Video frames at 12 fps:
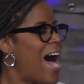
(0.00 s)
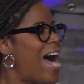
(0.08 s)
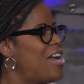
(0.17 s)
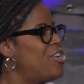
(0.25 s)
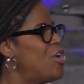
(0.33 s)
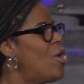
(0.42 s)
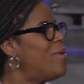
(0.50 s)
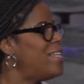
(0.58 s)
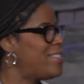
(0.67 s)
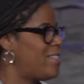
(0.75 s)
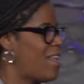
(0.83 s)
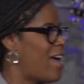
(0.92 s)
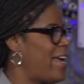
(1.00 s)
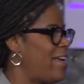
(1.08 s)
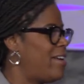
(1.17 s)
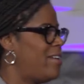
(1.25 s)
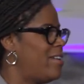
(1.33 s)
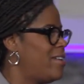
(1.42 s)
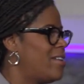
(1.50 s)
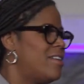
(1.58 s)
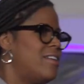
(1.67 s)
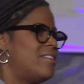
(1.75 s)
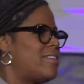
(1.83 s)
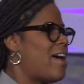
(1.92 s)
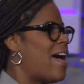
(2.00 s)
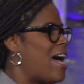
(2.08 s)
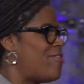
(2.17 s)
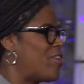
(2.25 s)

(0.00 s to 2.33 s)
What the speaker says: I know what it's like to have